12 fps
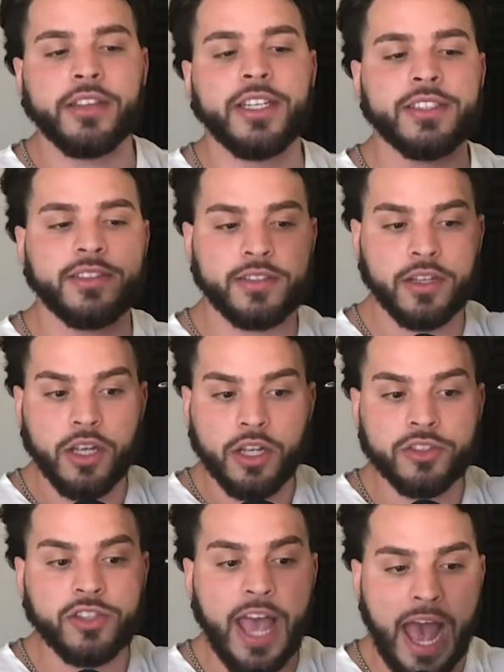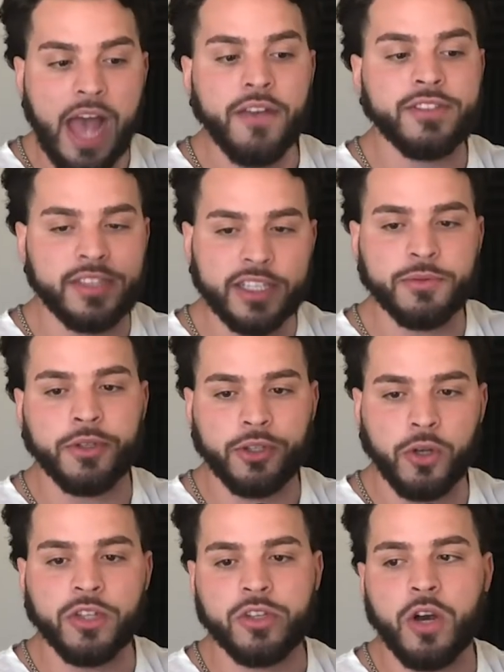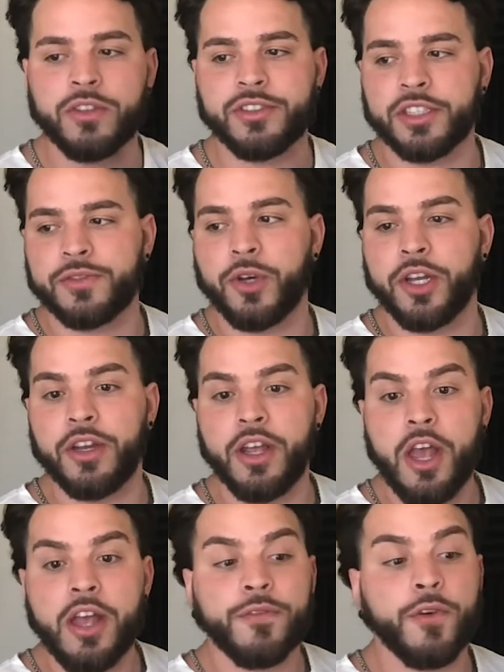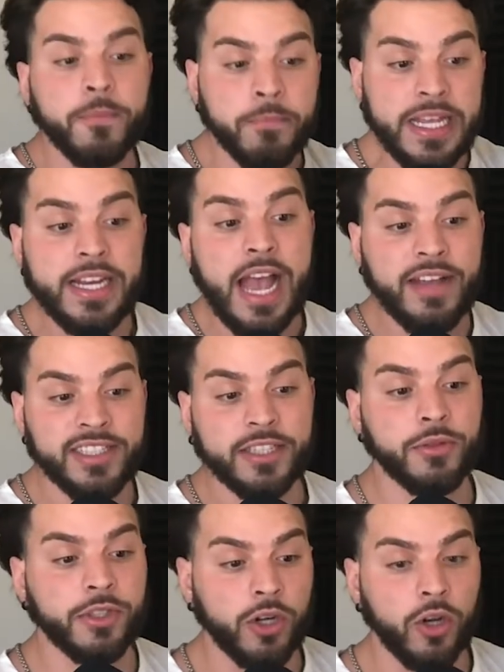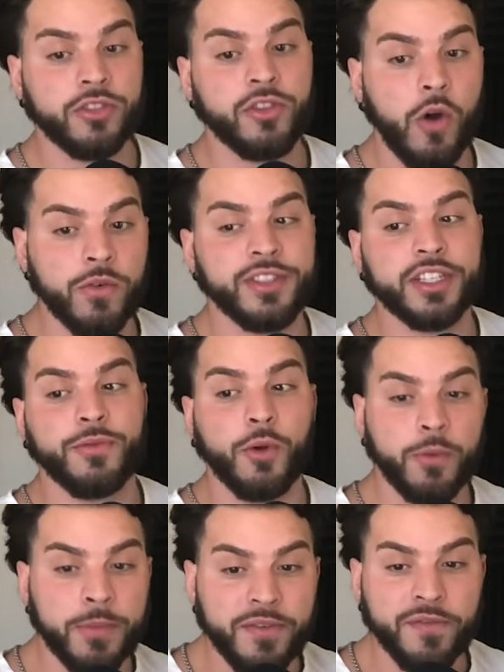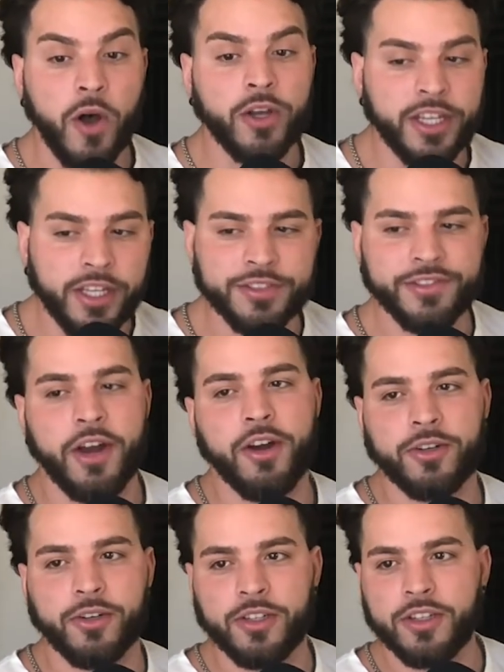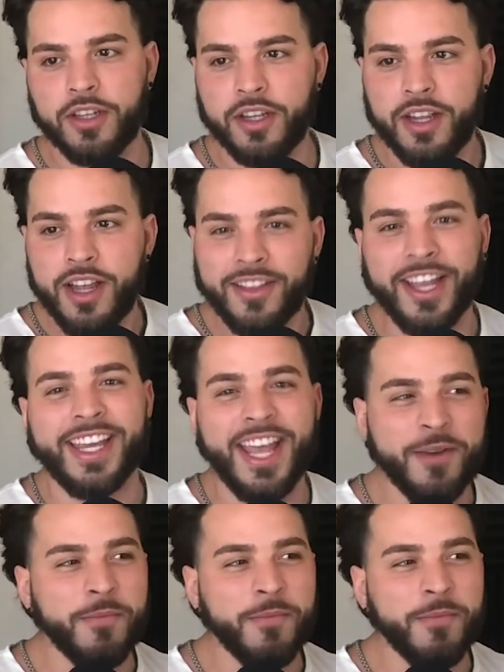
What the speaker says: list to have sex with a girl that's over 6 foot. For me to have sex with a girl that's over 6 foot would be fucking hysterical. Like in